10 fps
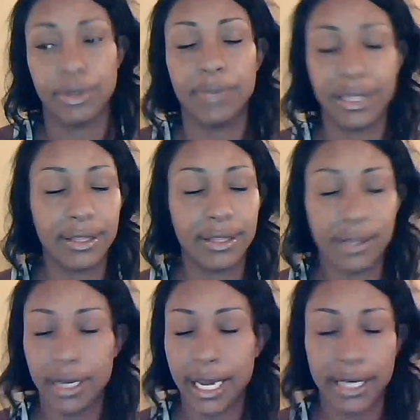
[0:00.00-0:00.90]
But
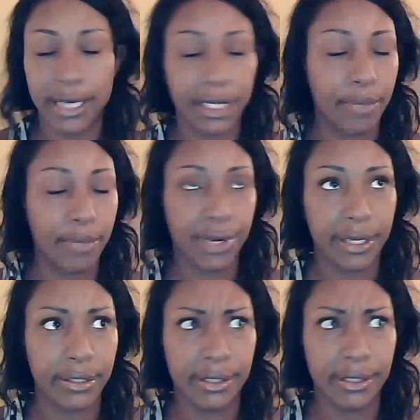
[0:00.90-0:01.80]
then I got to take a break
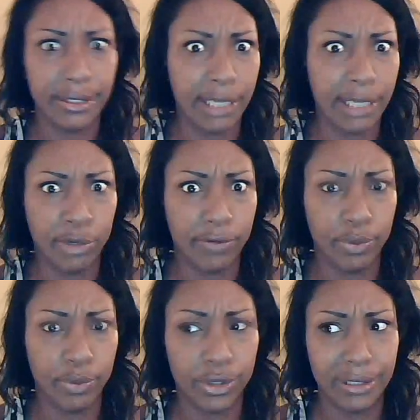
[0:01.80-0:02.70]
because all this time off from
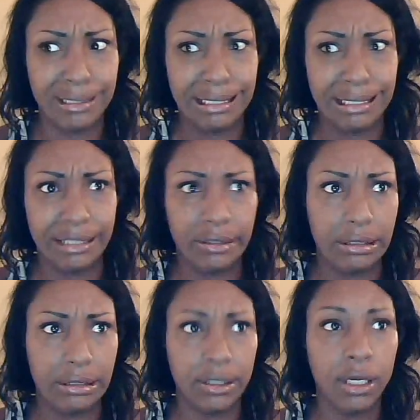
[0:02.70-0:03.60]
work and stuff.
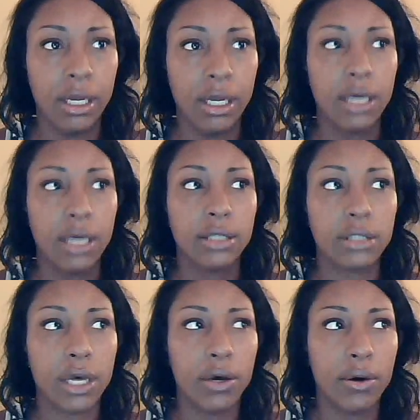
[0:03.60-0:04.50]
Oh,
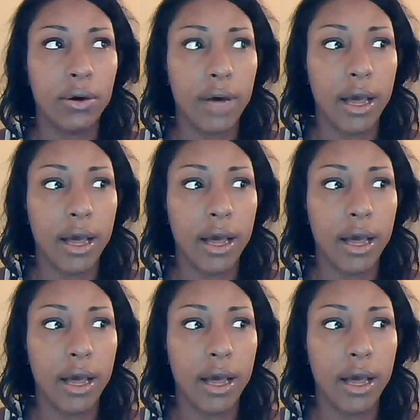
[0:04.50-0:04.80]
so